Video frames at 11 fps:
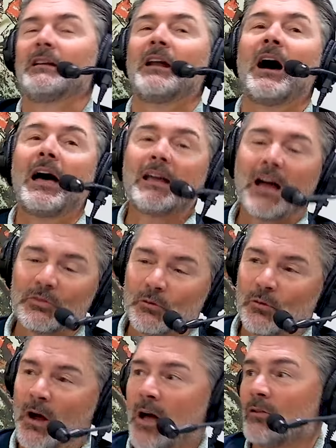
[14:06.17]
And I got through
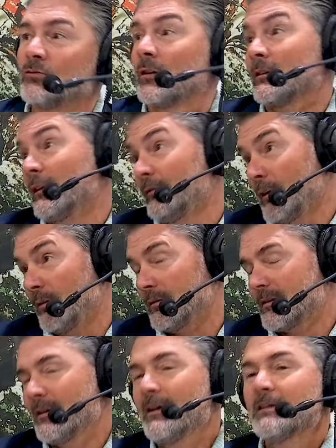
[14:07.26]
college on Cliff
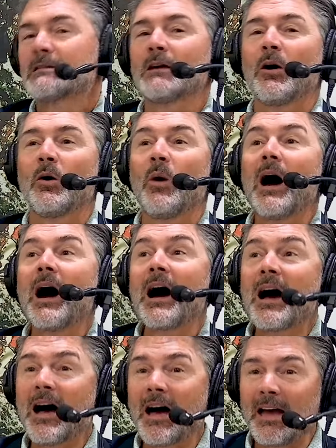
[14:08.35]
Notes. So
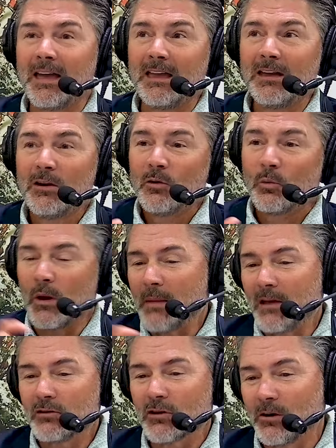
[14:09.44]
we
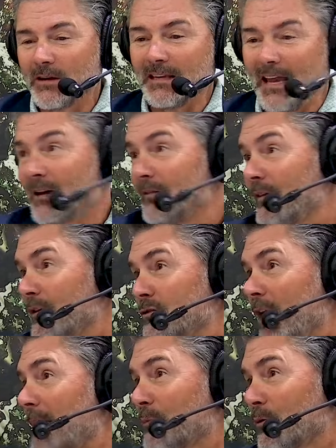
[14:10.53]
made sure at the end of every
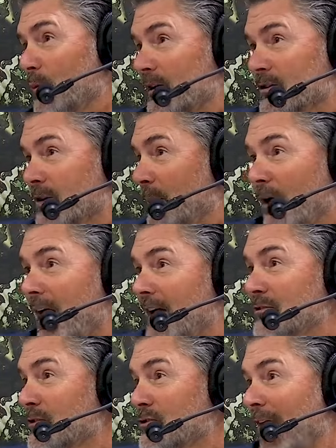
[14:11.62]
chapter, we
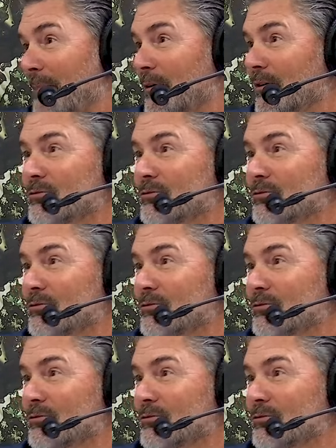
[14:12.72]
summarized the chapter.